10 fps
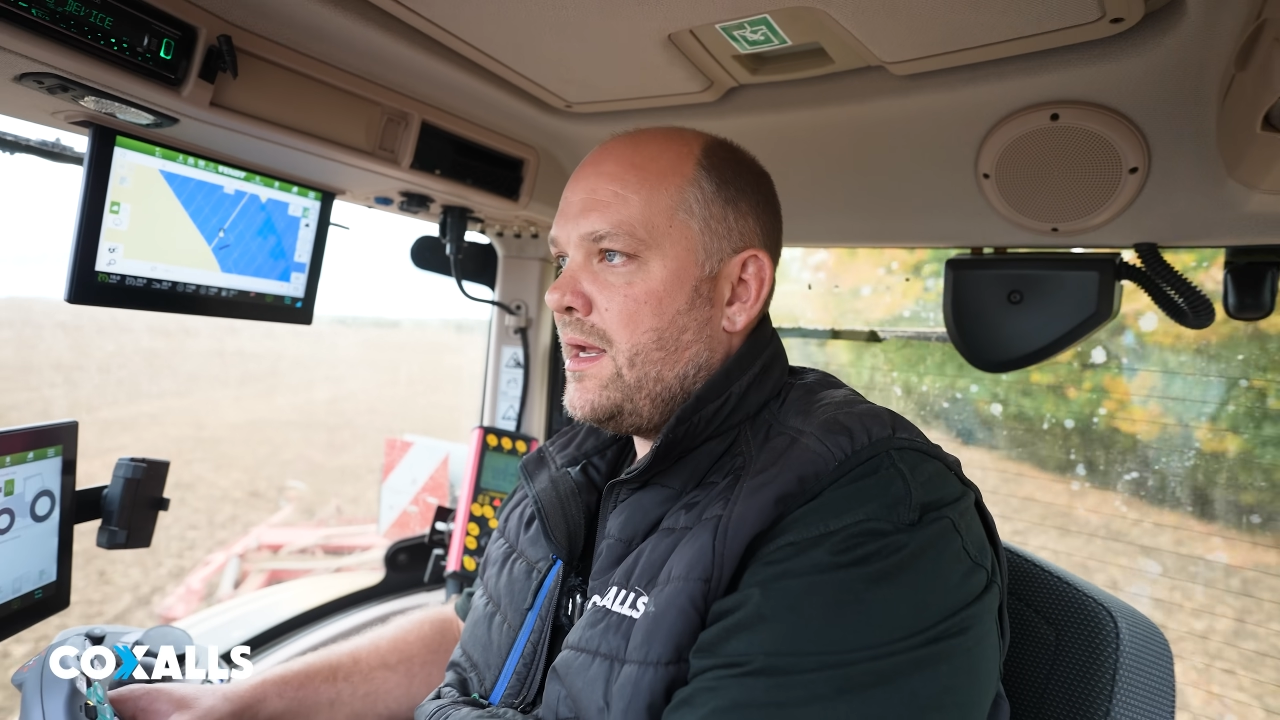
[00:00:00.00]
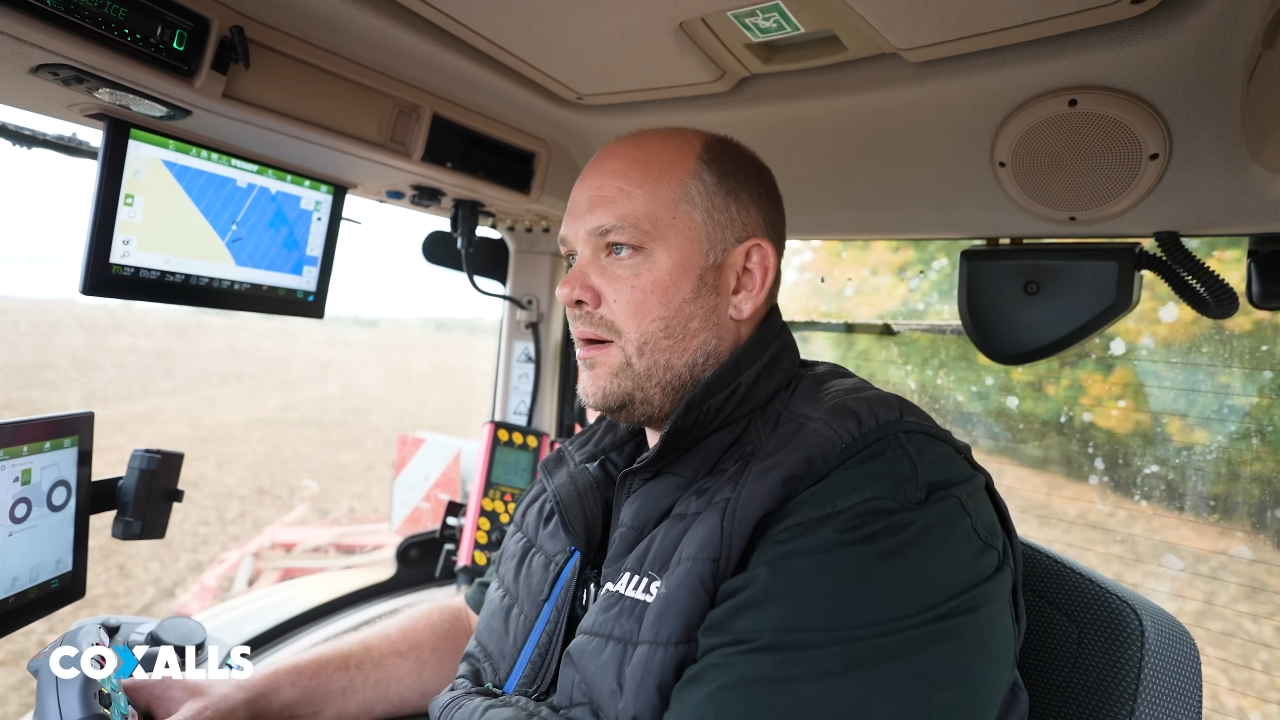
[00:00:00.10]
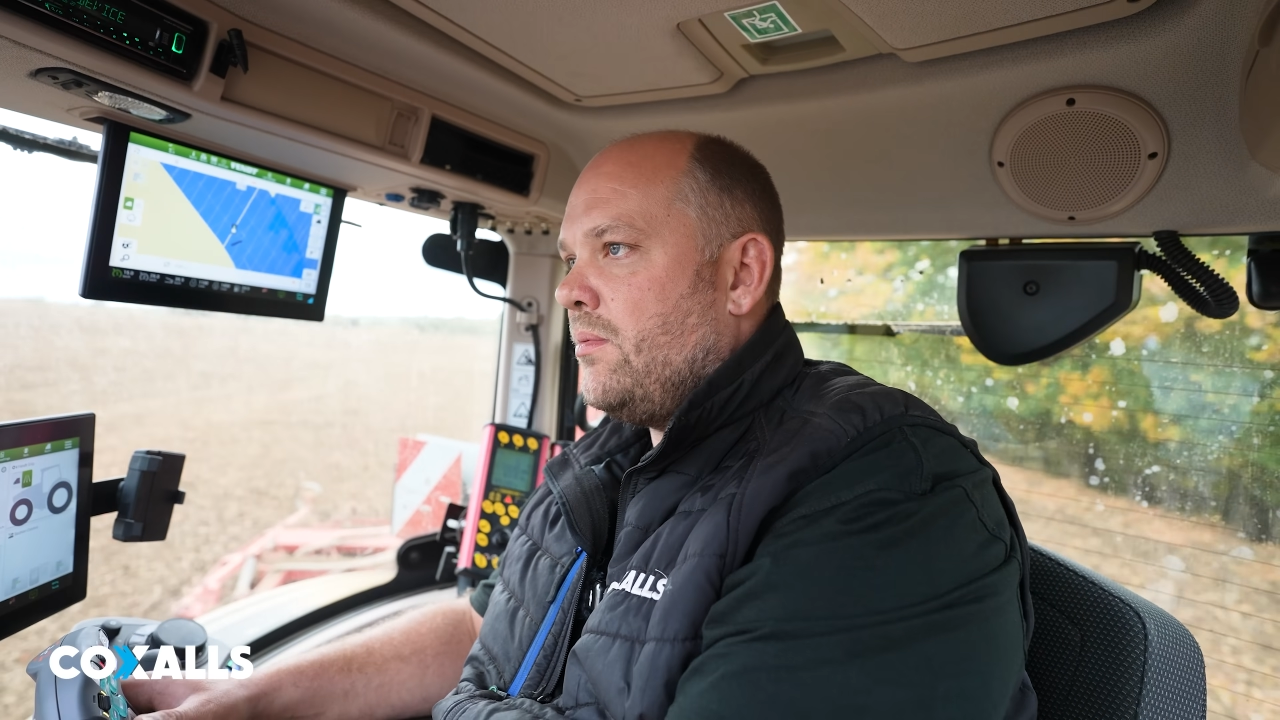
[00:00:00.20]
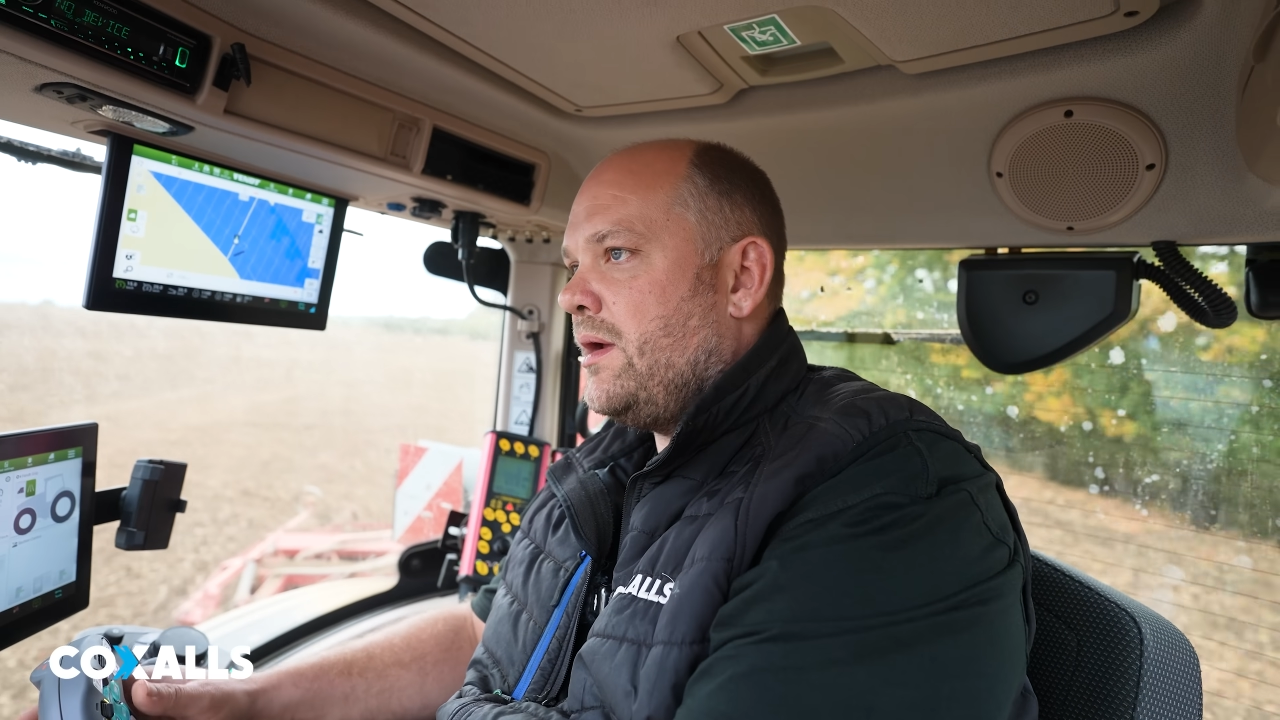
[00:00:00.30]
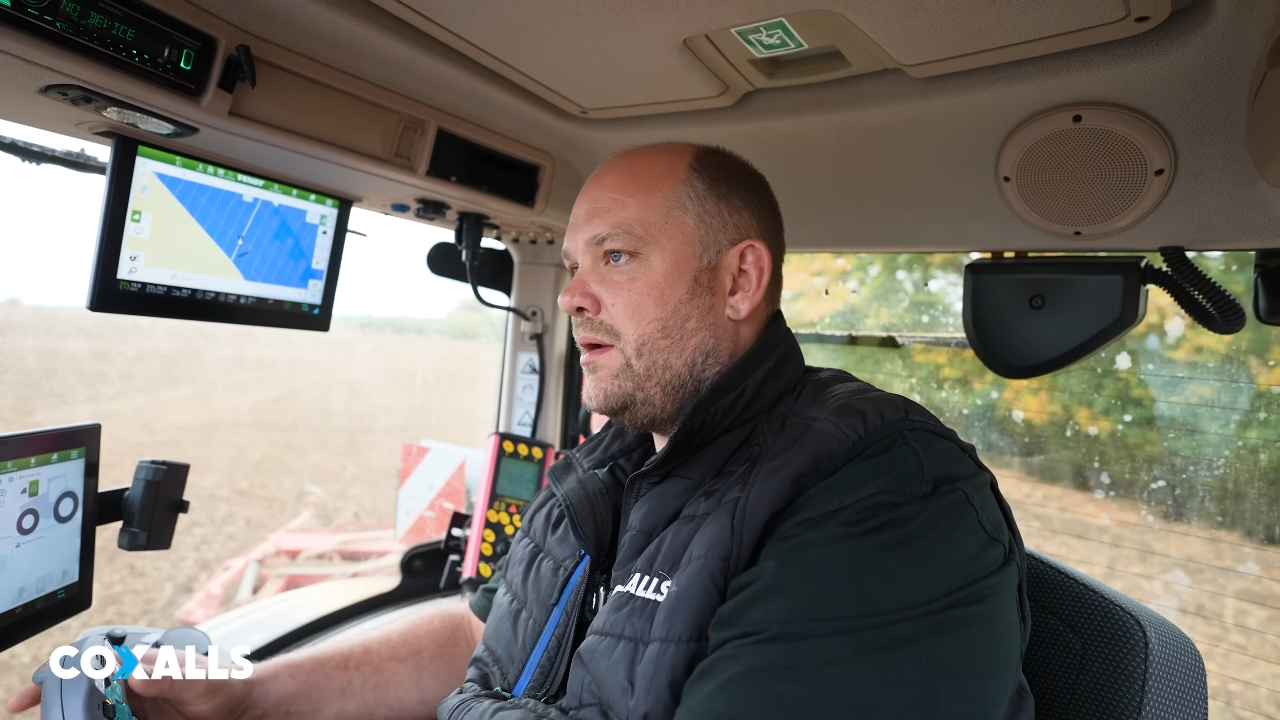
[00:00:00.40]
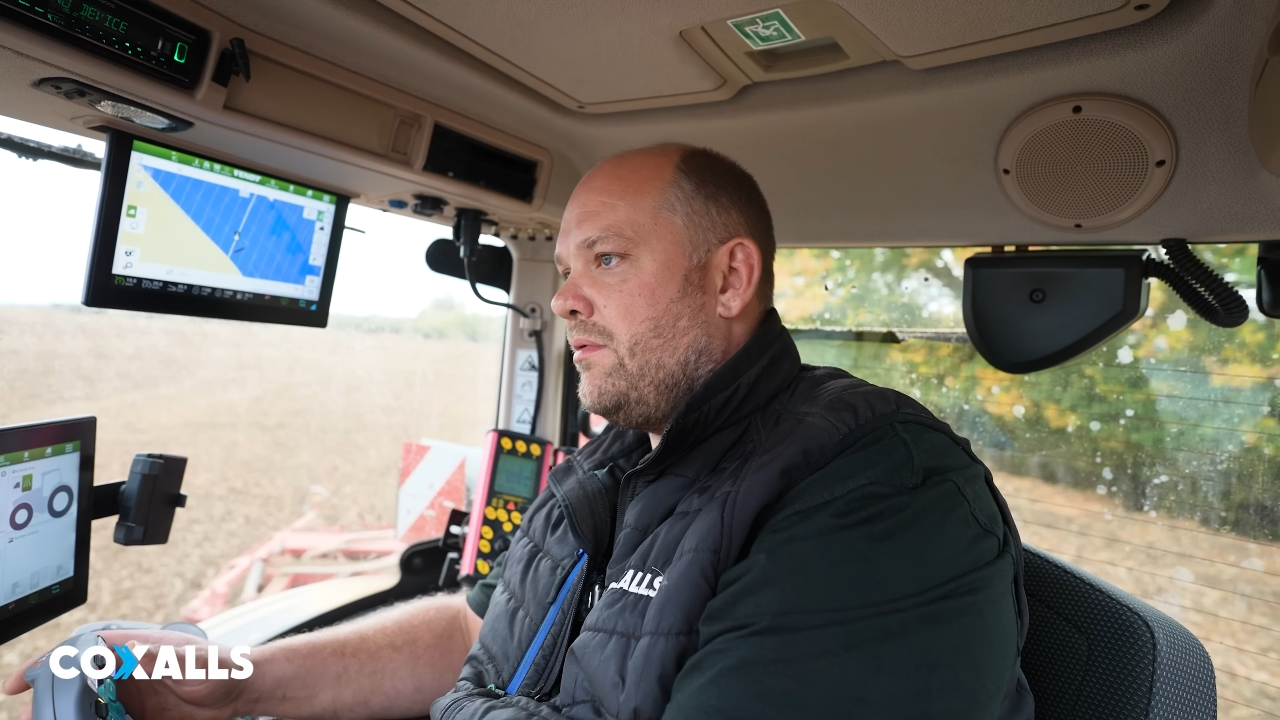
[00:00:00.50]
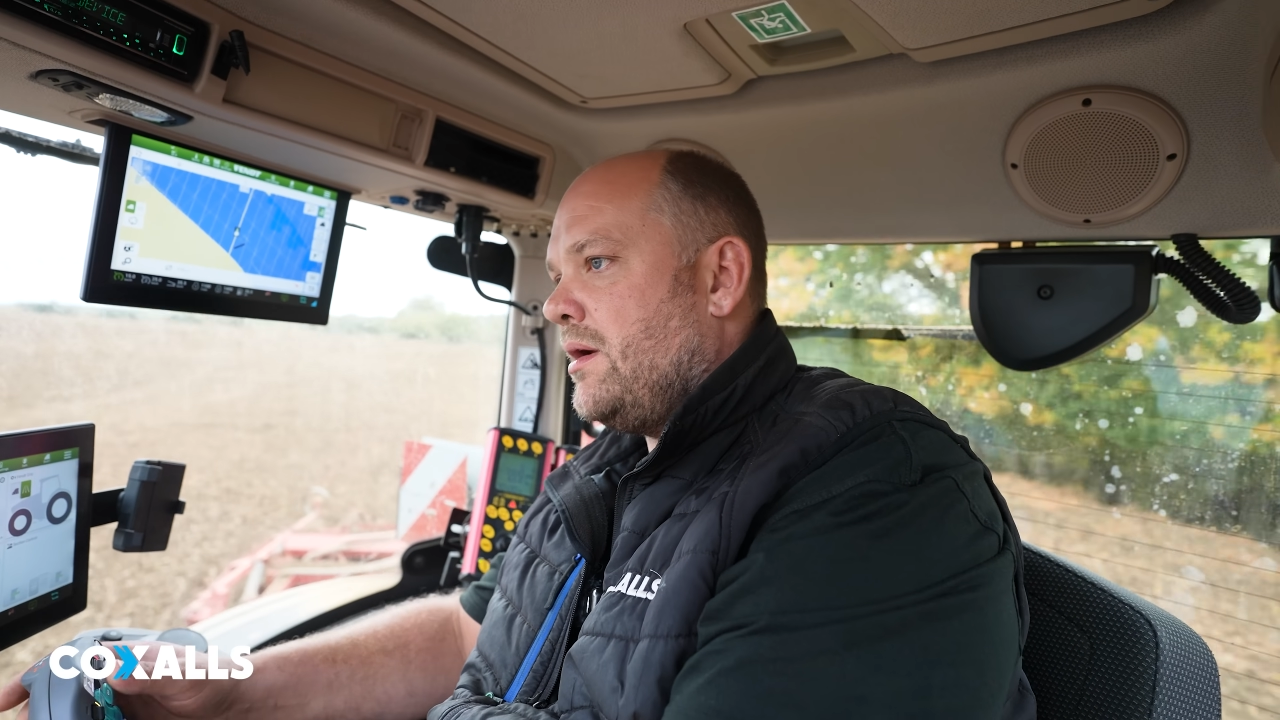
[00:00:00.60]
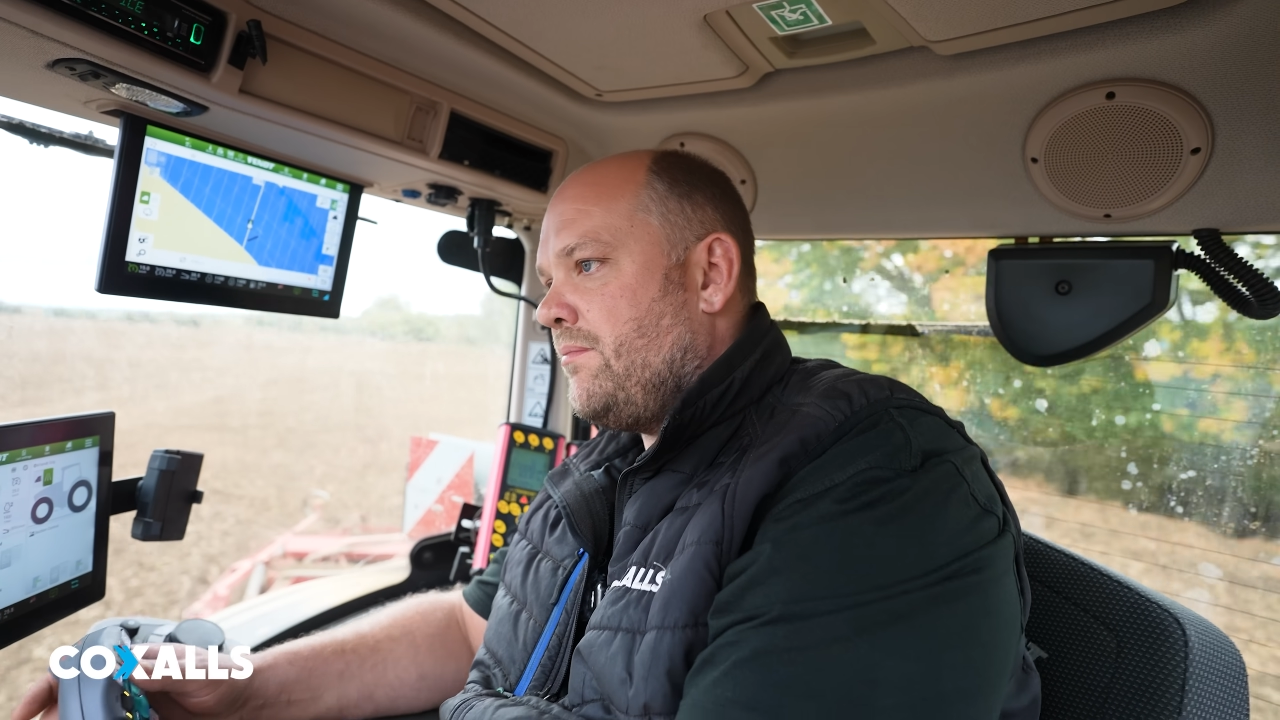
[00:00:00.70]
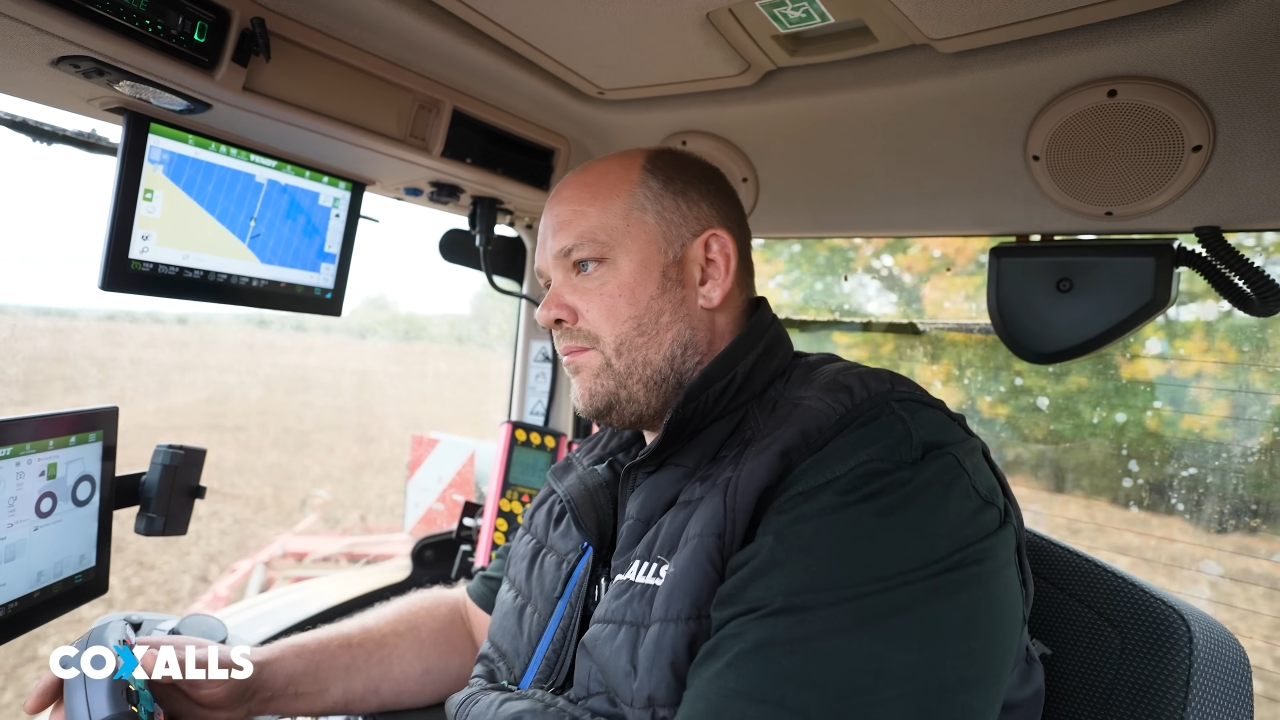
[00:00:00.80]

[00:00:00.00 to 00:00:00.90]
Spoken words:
now we're